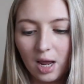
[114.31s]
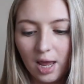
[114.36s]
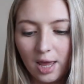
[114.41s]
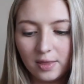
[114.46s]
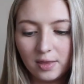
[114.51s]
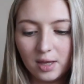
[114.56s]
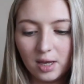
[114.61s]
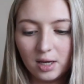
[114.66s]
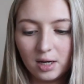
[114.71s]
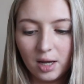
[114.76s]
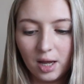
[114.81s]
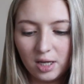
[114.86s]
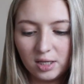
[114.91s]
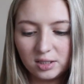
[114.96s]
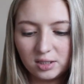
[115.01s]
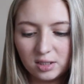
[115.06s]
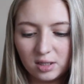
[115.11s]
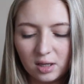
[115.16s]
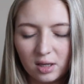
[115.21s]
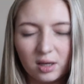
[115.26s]
And then
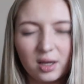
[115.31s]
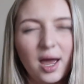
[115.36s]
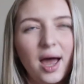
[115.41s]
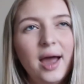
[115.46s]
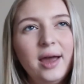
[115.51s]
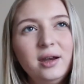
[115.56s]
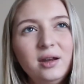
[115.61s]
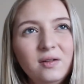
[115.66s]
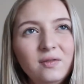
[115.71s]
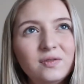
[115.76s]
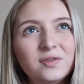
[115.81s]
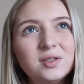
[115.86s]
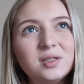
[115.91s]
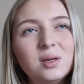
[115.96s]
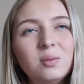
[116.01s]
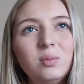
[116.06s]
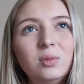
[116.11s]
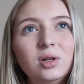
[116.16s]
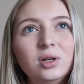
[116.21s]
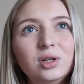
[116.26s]
it's kind of
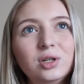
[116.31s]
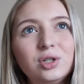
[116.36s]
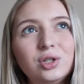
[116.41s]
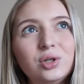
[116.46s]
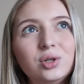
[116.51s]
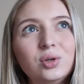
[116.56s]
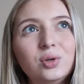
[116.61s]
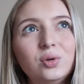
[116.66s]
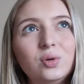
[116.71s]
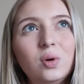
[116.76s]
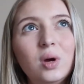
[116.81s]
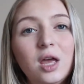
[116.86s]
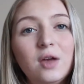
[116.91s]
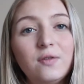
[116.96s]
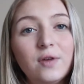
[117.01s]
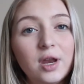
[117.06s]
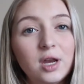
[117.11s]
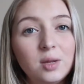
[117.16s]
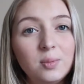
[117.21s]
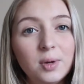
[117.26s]
similar to,
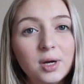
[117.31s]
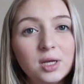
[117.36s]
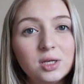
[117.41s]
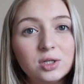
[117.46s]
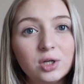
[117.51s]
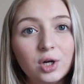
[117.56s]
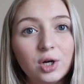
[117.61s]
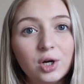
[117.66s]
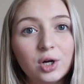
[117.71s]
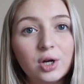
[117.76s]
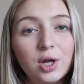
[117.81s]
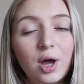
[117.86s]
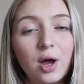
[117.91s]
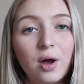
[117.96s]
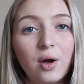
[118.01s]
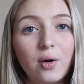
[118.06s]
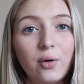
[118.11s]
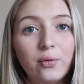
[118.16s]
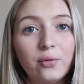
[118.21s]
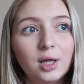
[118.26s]
if anybody's heard
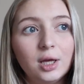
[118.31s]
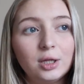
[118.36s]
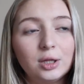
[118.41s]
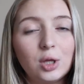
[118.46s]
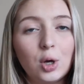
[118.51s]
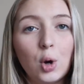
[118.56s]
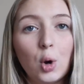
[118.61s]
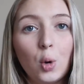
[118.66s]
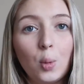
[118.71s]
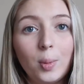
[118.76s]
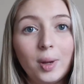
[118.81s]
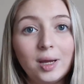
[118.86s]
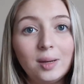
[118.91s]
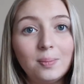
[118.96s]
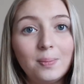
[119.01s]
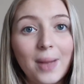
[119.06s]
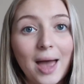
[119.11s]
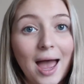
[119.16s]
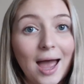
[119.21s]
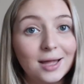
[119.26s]
of like the
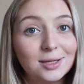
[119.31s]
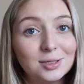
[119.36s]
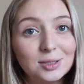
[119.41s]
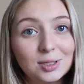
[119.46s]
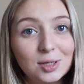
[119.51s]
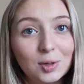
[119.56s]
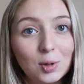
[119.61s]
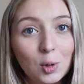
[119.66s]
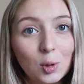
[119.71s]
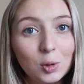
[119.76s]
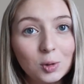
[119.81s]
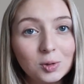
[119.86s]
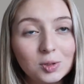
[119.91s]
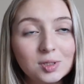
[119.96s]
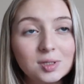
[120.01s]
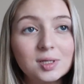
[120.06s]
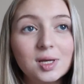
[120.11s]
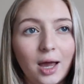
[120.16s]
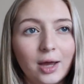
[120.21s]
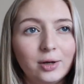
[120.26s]
homemade
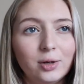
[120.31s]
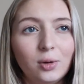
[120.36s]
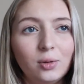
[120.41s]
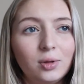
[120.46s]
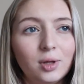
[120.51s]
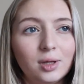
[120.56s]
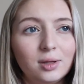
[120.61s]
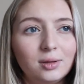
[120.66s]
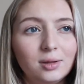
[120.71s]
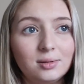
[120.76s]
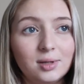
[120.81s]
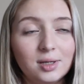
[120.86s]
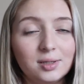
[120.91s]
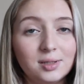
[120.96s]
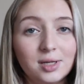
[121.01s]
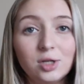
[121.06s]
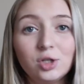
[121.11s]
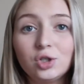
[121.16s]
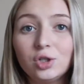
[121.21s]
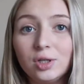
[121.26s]
padsicles, I know that
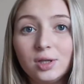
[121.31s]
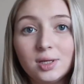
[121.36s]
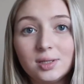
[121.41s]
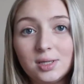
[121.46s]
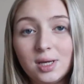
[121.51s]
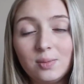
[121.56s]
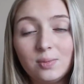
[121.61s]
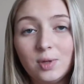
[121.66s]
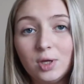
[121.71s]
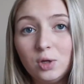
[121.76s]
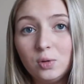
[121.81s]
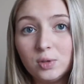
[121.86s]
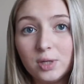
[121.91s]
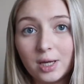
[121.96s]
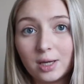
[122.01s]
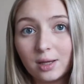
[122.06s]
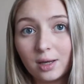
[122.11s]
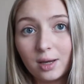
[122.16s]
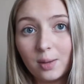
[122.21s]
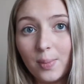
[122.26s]
essentially the same thing. You
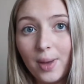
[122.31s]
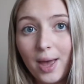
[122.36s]
take like a